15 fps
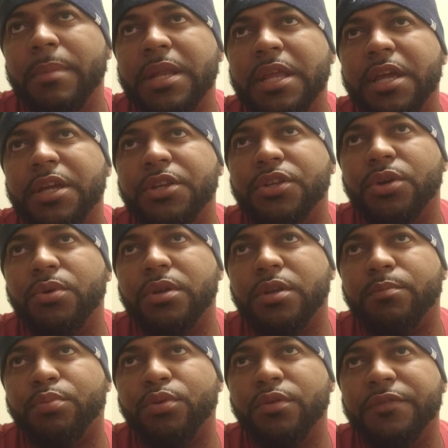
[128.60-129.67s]
I mean, he could do it
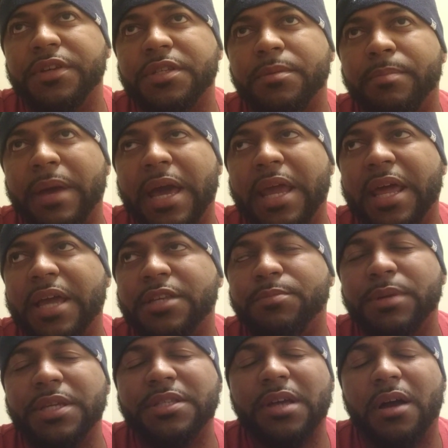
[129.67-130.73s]
to prove he's a
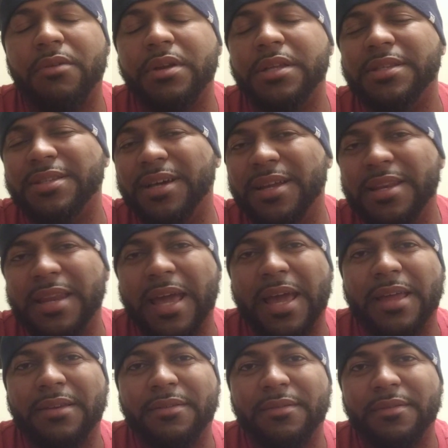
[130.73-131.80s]
badass, but he's already done
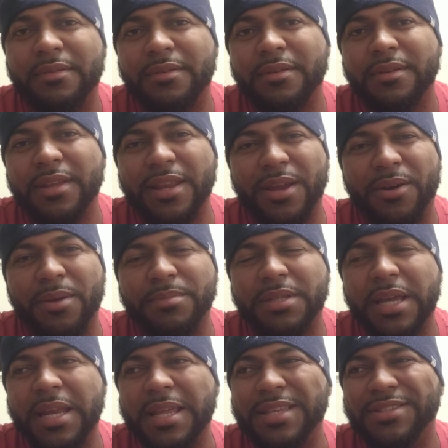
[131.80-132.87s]
that. You know what I'm
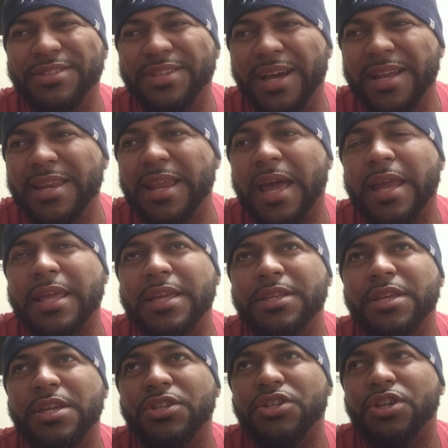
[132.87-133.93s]
saying? He's done that.
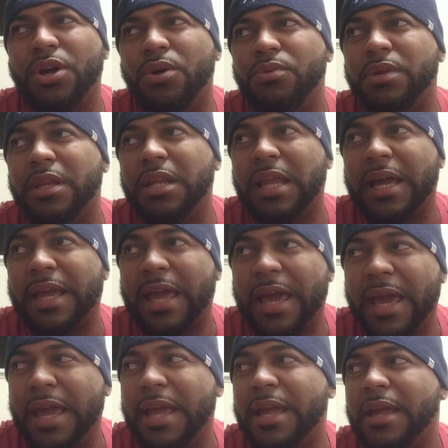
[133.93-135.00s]
He he showed it like,
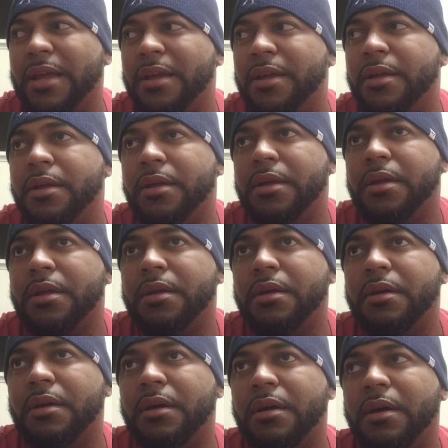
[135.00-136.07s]
hey,
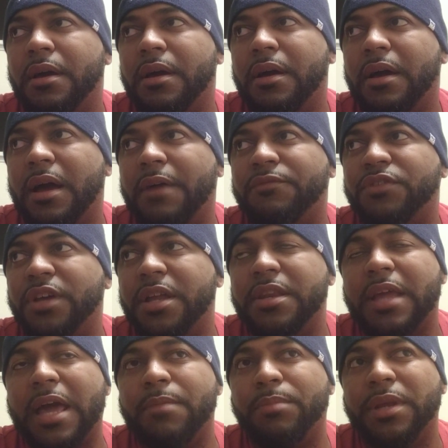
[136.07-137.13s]
I've
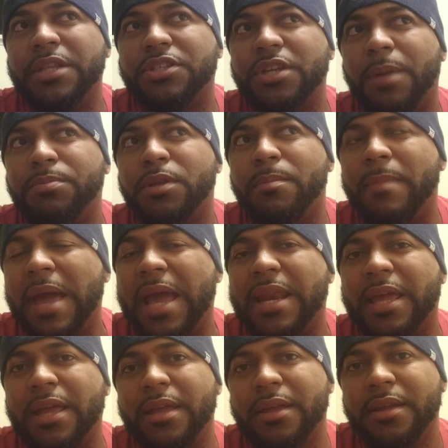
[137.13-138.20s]
done that. But it's up to
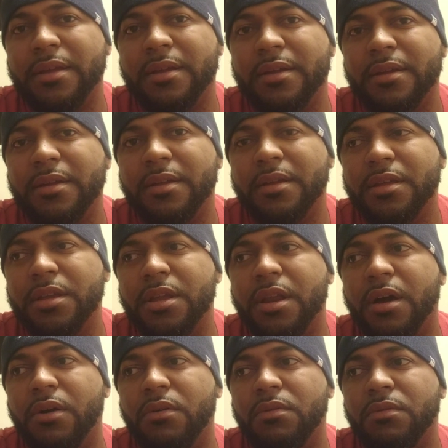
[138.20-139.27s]
Manny. You
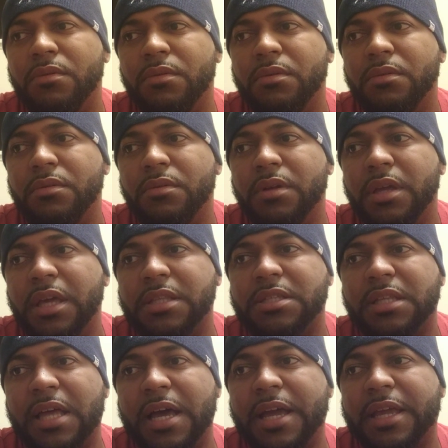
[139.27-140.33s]
know,
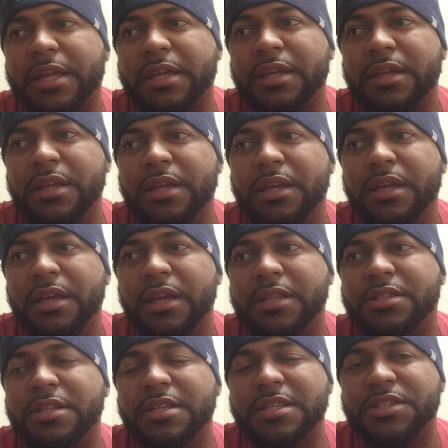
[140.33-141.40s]
it's like
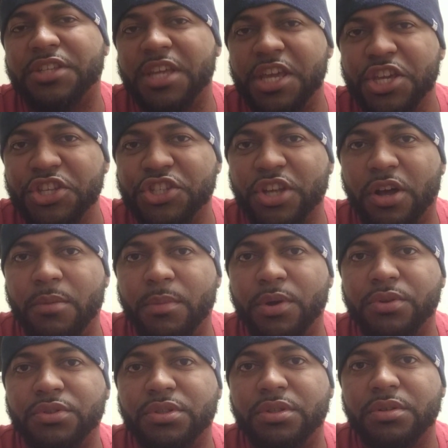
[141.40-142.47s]
it's a disease
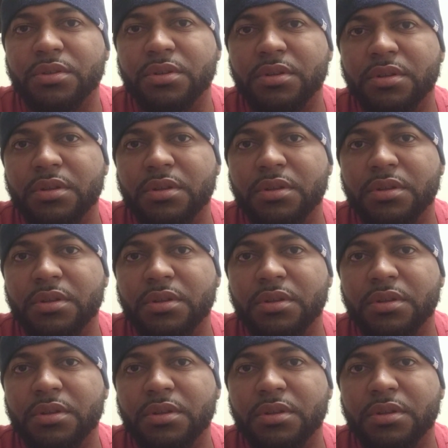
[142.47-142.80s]
almost.